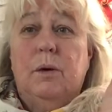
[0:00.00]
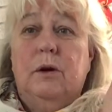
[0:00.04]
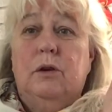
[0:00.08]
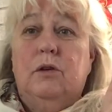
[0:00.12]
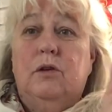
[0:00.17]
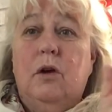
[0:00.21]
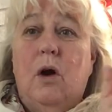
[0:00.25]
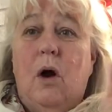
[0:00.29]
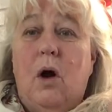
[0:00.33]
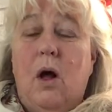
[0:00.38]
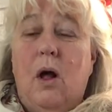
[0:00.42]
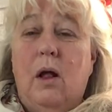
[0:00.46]
at
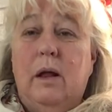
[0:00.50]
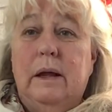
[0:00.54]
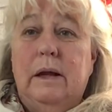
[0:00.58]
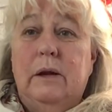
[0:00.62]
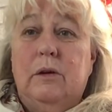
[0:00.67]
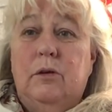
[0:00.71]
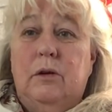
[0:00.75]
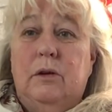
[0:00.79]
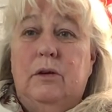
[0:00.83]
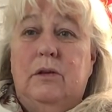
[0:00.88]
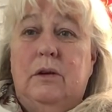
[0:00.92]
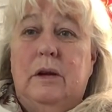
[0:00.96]
all
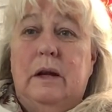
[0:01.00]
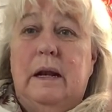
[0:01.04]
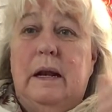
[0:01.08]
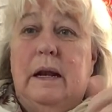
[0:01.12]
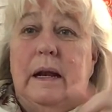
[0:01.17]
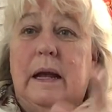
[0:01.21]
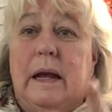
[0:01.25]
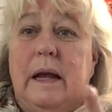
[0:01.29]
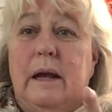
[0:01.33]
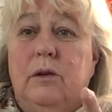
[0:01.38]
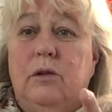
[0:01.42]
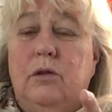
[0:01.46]
interested in
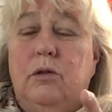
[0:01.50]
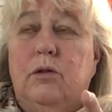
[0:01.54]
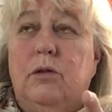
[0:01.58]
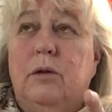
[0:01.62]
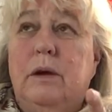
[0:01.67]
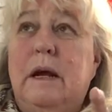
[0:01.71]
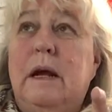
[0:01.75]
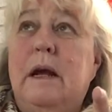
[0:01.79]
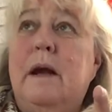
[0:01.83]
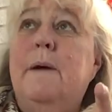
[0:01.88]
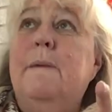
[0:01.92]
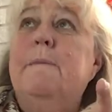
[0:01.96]

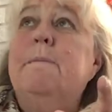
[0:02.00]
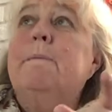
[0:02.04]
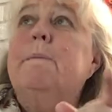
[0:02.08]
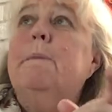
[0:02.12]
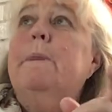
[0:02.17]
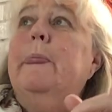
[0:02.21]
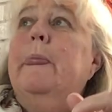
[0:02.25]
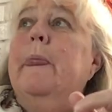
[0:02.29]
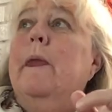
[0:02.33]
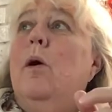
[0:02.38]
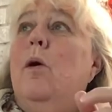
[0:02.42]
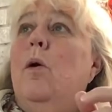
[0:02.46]
history
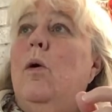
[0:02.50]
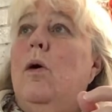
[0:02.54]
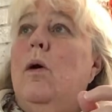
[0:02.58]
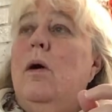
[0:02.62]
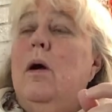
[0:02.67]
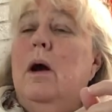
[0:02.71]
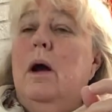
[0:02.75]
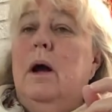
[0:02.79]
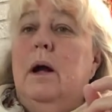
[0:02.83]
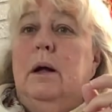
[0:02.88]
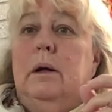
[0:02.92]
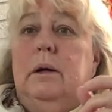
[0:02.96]

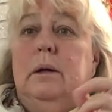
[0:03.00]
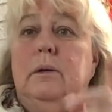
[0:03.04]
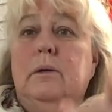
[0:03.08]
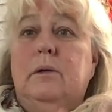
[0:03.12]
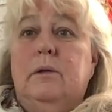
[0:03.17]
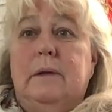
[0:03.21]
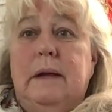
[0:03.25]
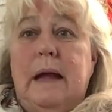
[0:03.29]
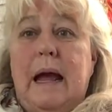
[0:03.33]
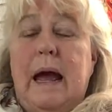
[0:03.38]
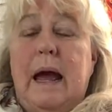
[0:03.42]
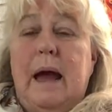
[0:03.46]
or
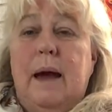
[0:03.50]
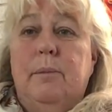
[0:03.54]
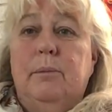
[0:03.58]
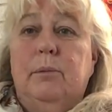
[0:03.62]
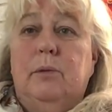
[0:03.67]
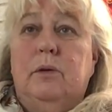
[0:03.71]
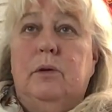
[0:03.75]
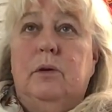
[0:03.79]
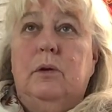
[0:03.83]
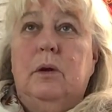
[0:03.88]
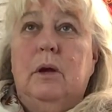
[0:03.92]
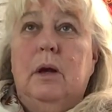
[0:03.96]

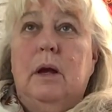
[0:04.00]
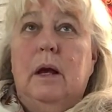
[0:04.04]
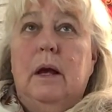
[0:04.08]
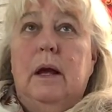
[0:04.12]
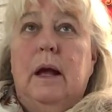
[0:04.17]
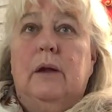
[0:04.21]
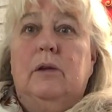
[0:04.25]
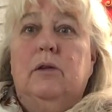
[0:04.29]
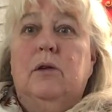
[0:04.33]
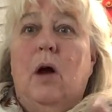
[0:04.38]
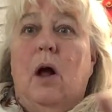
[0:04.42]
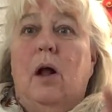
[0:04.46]
stamps,
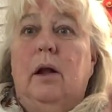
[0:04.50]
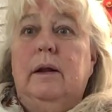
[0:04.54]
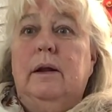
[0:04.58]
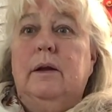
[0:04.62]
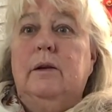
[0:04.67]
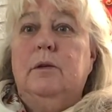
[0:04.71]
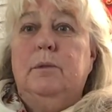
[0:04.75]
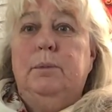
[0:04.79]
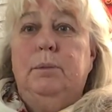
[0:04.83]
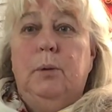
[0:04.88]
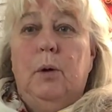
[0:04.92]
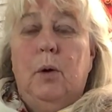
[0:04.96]
it's called
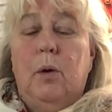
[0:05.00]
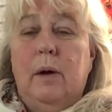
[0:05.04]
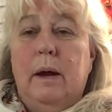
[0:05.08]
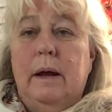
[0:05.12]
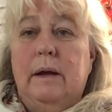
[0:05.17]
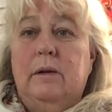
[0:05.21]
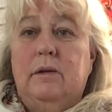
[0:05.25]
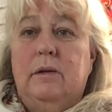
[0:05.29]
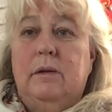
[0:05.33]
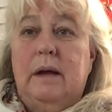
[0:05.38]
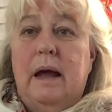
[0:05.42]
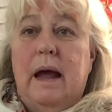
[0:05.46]

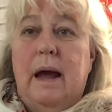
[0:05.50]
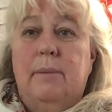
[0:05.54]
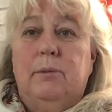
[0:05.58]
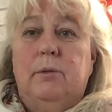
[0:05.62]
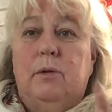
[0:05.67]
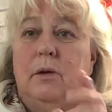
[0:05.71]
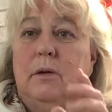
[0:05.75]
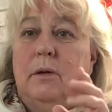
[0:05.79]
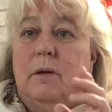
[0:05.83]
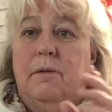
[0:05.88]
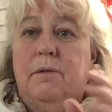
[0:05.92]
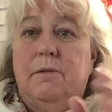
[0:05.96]
Exploring Stamps.
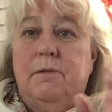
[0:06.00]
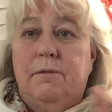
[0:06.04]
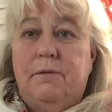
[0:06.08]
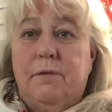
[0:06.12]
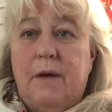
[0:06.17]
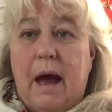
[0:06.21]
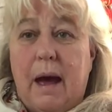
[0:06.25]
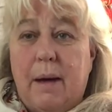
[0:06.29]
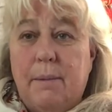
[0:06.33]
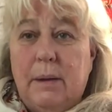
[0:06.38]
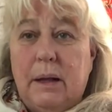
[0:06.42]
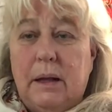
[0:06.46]
It's a
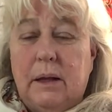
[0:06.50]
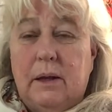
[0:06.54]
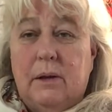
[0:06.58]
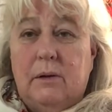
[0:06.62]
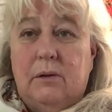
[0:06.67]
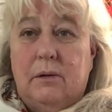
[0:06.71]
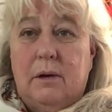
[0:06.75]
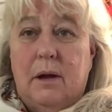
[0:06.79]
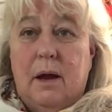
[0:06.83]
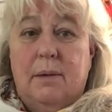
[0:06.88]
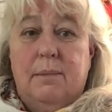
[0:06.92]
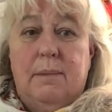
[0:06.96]

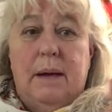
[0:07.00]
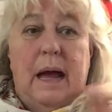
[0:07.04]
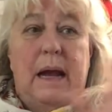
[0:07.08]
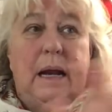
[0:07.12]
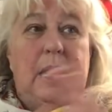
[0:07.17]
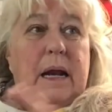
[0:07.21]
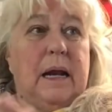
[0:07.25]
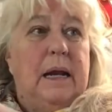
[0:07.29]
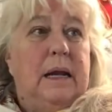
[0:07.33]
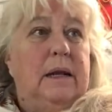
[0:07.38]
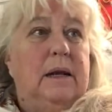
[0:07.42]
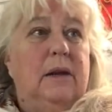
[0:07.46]
fabulous young man,
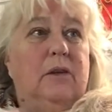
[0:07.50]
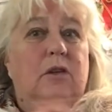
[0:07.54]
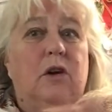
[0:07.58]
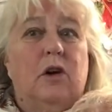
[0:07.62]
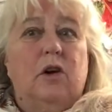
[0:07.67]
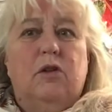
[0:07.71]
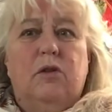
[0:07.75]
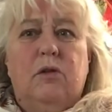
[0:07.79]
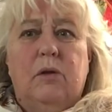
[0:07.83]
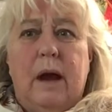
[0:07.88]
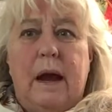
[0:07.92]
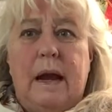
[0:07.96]
and he does a
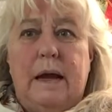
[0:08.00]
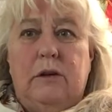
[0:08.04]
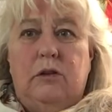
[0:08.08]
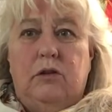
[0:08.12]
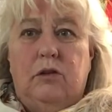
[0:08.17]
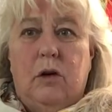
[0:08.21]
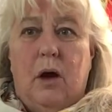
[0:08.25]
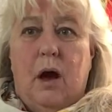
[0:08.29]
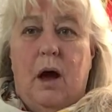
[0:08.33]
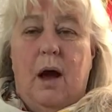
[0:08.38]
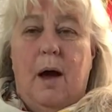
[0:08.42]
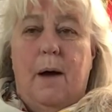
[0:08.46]
great
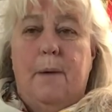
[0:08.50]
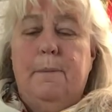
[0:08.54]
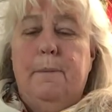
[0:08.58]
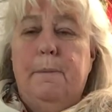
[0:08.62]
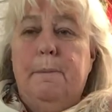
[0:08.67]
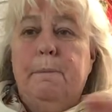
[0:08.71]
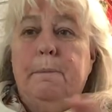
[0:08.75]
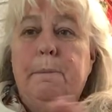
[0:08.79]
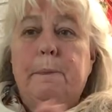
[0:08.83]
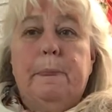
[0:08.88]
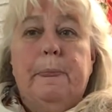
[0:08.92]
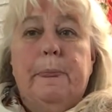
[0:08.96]
job.
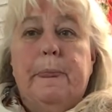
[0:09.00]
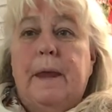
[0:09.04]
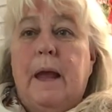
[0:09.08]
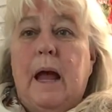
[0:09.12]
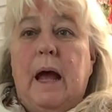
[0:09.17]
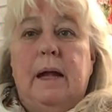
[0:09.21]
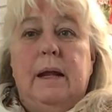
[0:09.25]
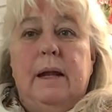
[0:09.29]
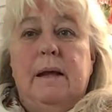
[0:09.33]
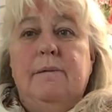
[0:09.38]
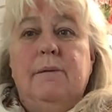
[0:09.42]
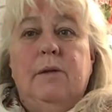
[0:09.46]

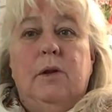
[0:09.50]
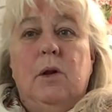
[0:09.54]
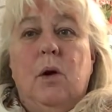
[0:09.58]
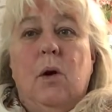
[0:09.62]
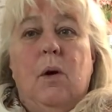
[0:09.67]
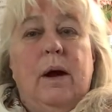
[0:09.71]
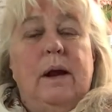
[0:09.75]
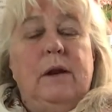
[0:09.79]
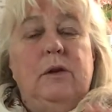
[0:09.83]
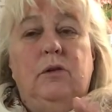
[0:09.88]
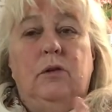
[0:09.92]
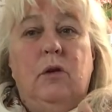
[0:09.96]
And even though
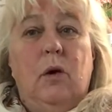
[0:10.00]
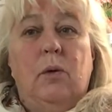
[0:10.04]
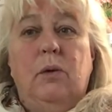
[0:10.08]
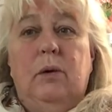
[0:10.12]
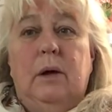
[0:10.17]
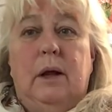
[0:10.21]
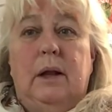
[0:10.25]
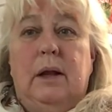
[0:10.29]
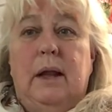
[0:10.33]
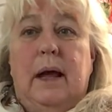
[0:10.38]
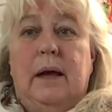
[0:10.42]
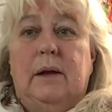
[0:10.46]
I don't
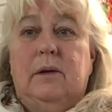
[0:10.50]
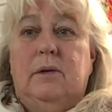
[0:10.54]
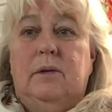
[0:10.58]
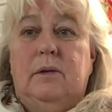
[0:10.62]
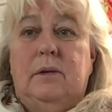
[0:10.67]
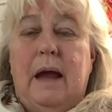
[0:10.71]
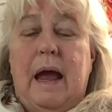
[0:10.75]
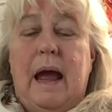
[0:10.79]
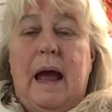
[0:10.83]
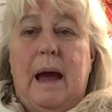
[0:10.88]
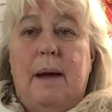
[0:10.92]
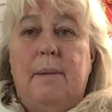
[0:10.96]
collect
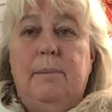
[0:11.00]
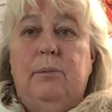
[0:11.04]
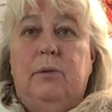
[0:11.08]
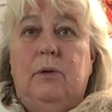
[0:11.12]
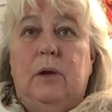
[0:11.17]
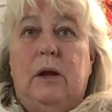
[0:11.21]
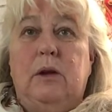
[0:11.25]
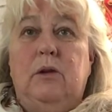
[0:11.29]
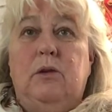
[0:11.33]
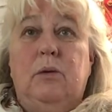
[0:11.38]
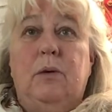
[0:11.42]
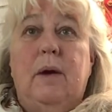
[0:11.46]
stamps,
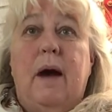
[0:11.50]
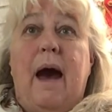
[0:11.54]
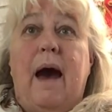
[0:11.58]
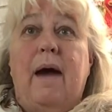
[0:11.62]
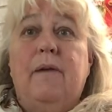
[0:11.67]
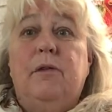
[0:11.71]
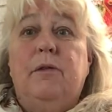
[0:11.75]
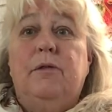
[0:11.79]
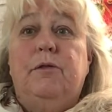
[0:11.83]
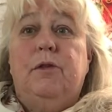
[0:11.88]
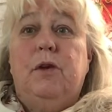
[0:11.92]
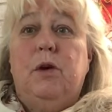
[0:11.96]
I do
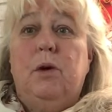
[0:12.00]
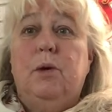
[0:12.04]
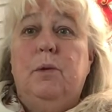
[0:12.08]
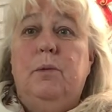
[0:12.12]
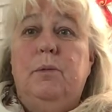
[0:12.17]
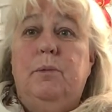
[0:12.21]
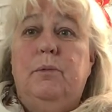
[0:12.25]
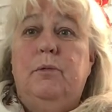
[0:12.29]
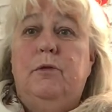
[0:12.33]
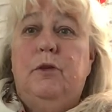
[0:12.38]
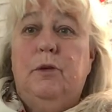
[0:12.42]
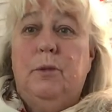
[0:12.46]
have a
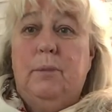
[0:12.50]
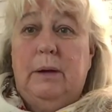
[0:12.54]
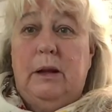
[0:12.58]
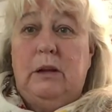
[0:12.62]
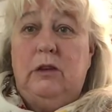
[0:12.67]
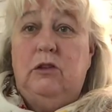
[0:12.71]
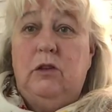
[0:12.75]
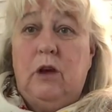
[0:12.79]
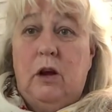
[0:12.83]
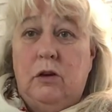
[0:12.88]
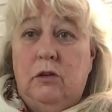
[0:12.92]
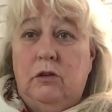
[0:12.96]
few for my
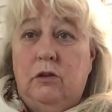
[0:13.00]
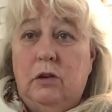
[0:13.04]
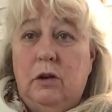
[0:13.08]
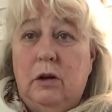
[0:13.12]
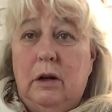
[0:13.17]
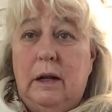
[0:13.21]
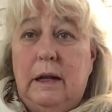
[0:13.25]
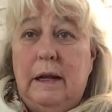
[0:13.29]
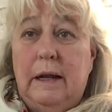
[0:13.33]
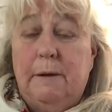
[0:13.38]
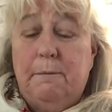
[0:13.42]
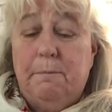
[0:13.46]
junk
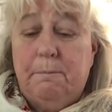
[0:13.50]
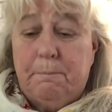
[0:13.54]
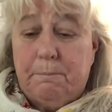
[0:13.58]
journaling.